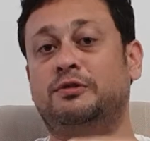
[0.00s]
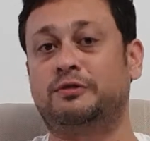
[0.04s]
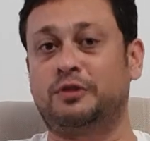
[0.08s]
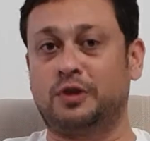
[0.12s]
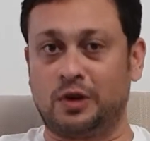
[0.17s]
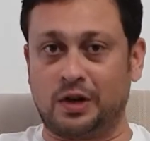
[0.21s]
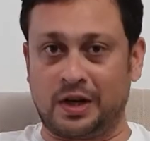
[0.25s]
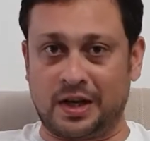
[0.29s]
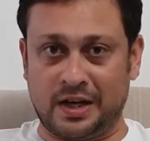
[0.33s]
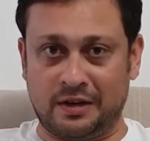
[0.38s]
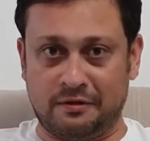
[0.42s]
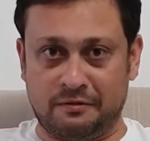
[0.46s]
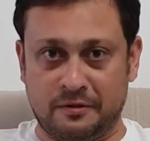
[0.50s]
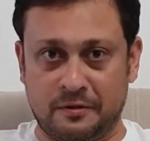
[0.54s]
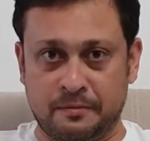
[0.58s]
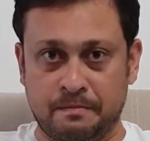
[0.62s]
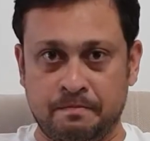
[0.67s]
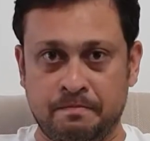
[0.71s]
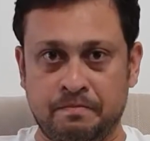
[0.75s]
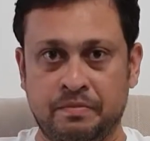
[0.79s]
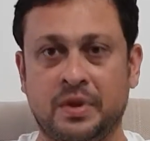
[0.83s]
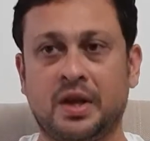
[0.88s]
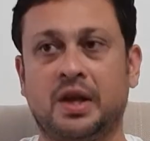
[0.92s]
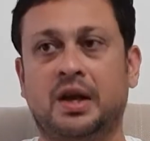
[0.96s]
of your life
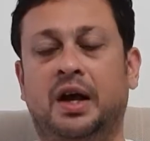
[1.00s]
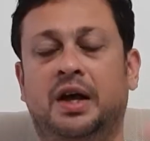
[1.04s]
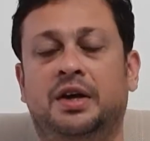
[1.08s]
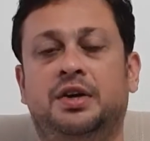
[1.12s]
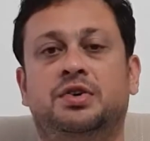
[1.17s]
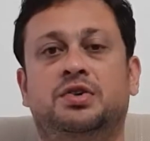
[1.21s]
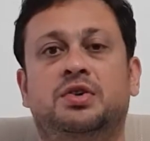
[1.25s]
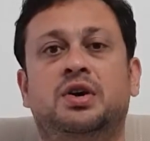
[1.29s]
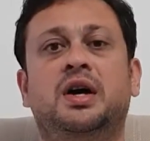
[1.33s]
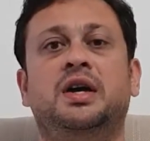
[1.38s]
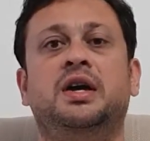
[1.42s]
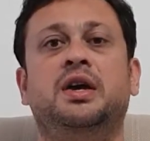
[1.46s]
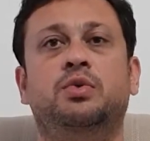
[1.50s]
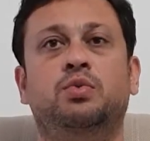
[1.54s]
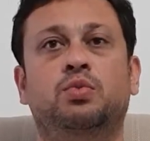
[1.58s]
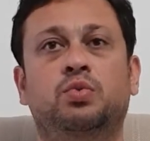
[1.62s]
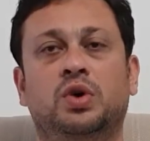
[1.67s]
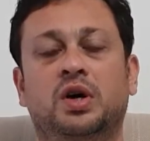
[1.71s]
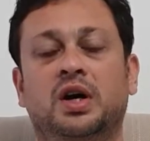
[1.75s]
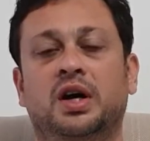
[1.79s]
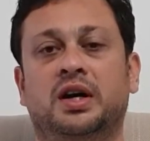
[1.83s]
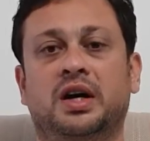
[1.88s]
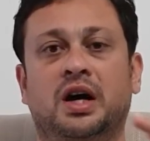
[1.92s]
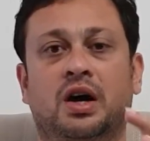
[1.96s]
and try and
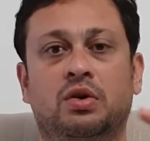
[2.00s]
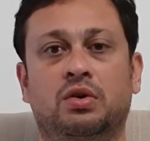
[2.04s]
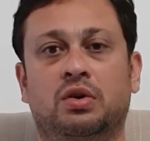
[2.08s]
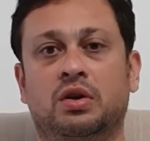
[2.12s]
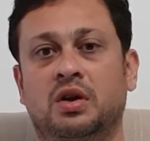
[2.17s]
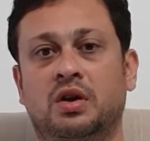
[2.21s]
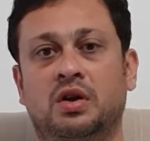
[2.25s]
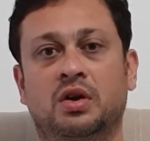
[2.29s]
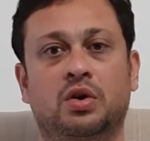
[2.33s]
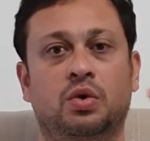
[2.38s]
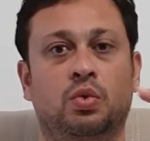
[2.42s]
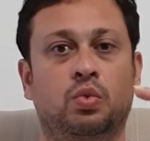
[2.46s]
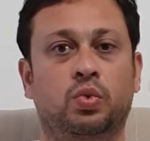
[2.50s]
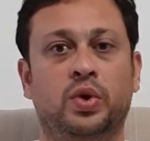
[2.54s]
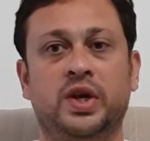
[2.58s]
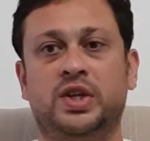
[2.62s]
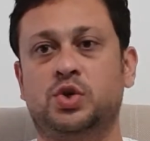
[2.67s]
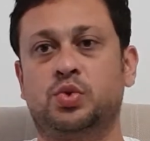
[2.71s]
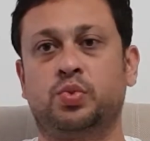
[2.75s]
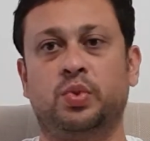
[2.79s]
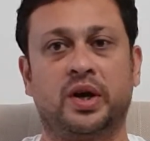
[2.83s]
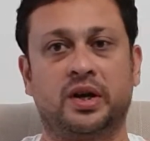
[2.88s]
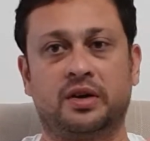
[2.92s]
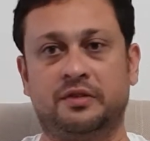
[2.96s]
work out
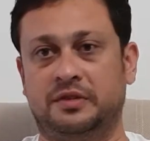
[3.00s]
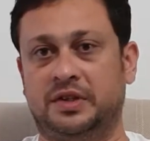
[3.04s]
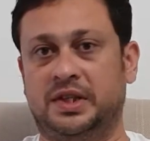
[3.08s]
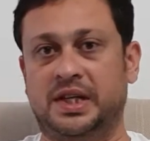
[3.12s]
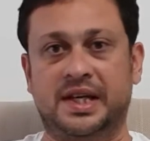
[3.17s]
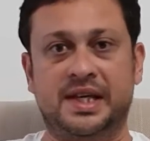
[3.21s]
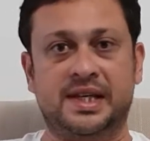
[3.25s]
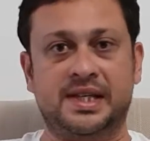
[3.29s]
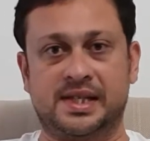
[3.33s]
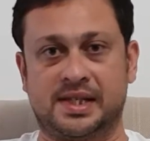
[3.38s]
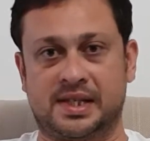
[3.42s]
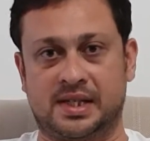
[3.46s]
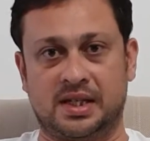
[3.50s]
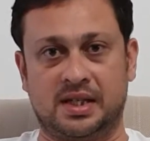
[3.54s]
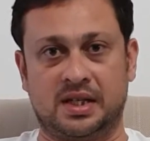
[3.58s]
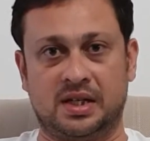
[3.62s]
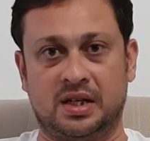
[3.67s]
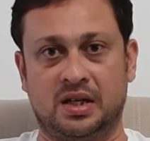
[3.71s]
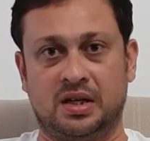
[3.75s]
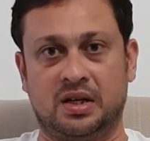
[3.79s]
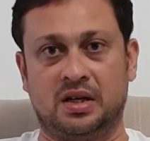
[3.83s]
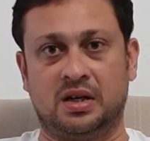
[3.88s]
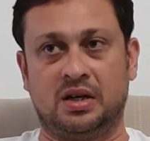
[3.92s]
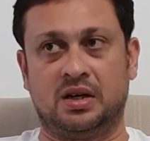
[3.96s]
which one of these
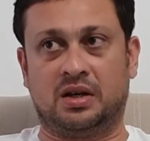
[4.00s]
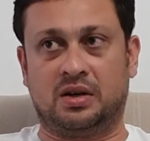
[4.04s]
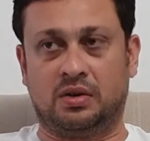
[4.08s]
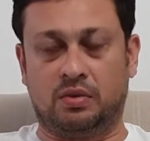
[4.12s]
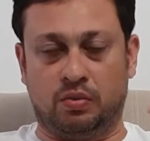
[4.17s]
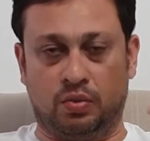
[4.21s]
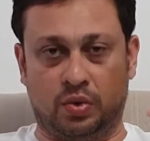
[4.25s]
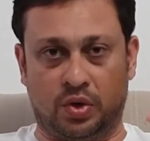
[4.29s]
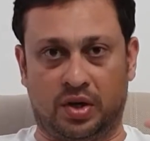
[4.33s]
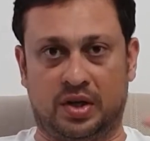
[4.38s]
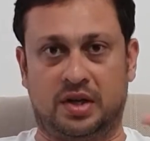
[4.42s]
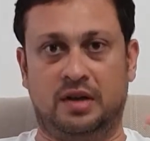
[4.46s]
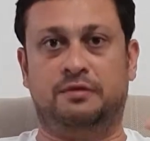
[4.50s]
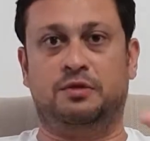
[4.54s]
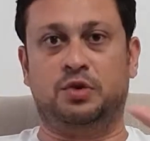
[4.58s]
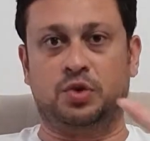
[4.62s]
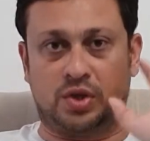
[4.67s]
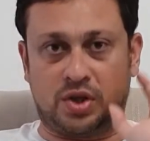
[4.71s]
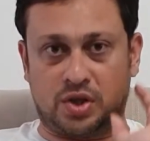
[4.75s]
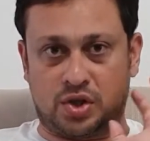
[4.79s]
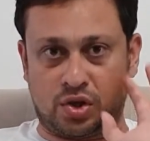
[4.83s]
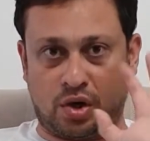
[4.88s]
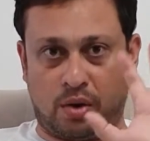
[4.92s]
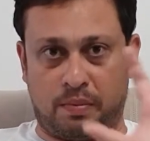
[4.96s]
would give you
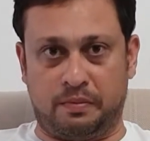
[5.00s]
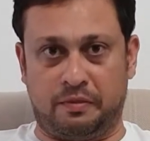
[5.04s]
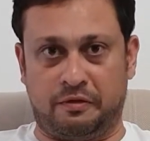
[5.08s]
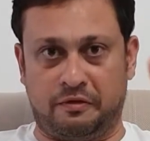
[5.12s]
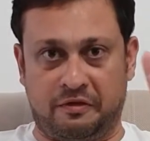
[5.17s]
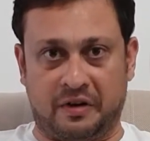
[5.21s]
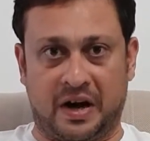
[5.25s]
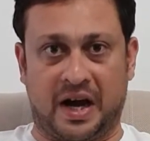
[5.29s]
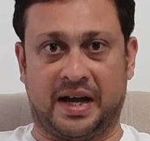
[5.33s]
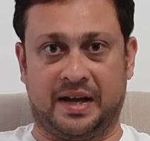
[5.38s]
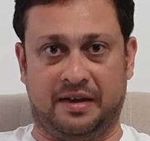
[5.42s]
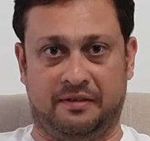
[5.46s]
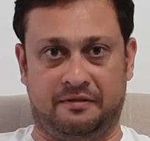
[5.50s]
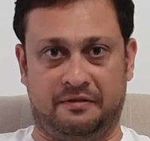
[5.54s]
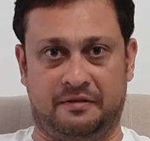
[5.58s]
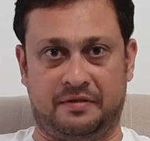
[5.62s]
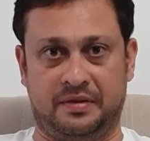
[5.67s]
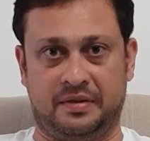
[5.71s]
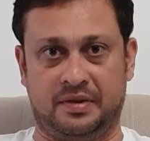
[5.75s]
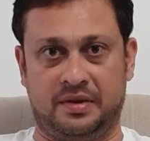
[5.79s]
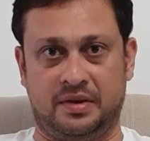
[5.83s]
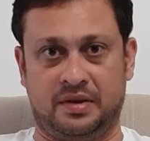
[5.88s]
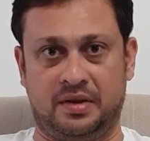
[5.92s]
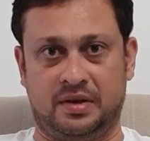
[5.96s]
the top 5
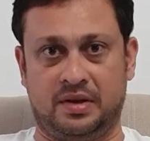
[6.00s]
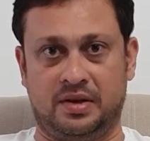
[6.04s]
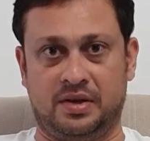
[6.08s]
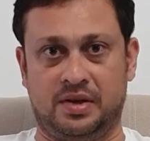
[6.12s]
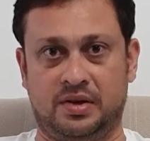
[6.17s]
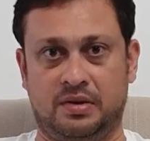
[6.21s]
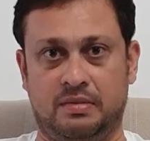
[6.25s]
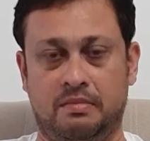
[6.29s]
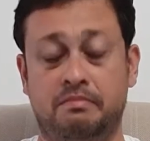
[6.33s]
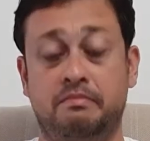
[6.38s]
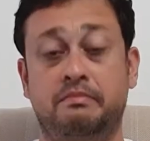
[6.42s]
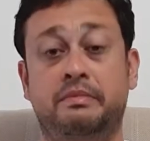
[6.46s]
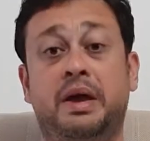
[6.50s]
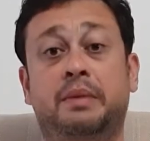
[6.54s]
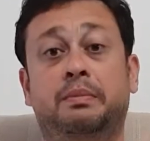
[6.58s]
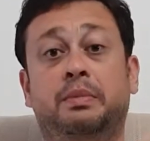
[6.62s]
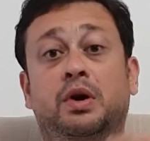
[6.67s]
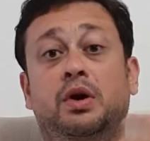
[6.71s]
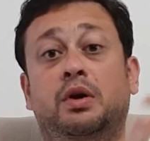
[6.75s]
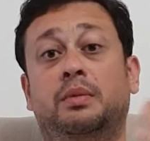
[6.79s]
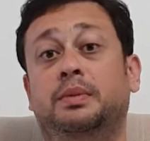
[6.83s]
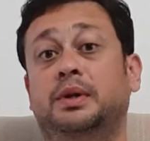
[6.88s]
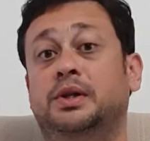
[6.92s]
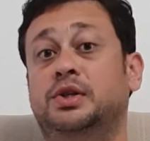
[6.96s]

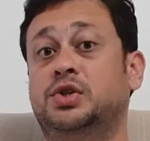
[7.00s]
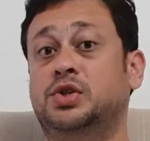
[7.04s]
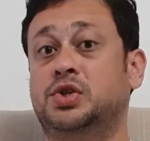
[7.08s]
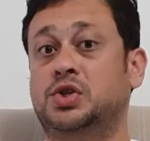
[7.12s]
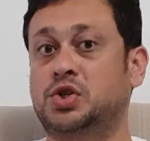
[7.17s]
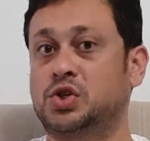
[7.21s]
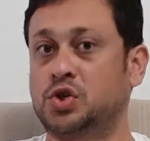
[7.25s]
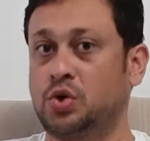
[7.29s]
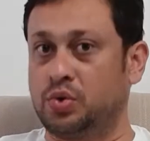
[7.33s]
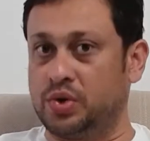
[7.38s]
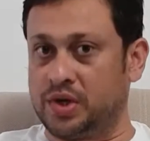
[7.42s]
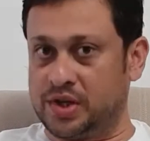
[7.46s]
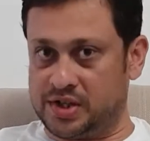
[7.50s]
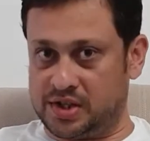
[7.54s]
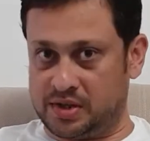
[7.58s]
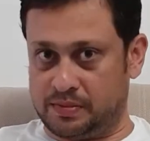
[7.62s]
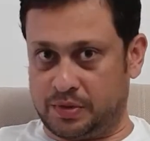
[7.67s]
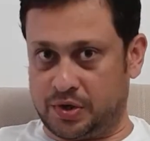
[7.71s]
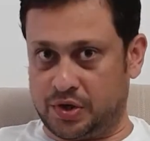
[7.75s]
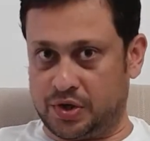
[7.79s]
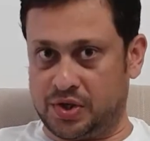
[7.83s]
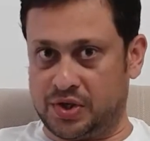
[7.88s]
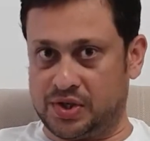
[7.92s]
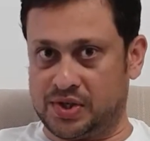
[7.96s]
memorable stories
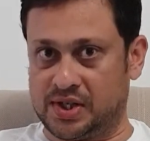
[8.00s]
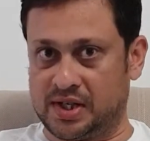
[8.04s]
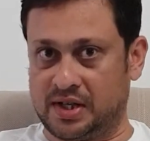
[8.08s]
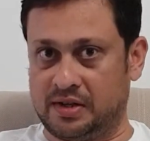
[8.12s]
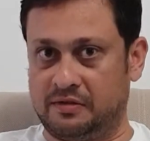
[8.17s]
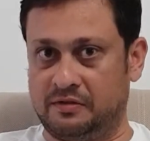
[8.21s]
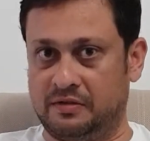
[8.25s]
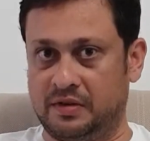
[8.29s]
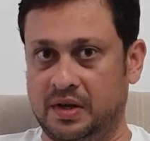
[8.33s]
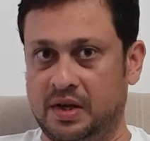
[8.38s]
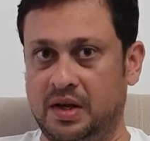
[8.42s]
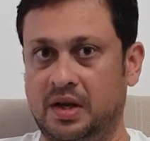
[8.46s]
about yourself.